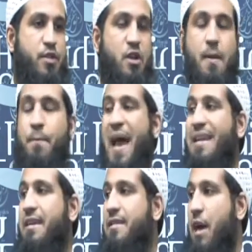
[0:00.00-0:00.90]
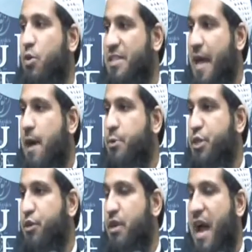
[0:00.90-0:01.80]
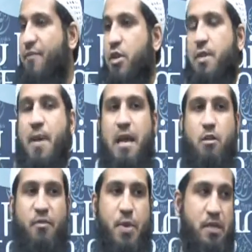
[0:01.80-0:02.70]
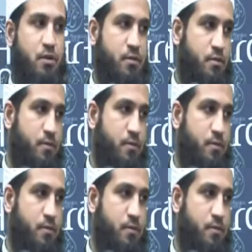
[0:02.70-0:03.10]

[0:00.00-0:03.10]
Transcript: the companion that was captured after the Battle of Badr.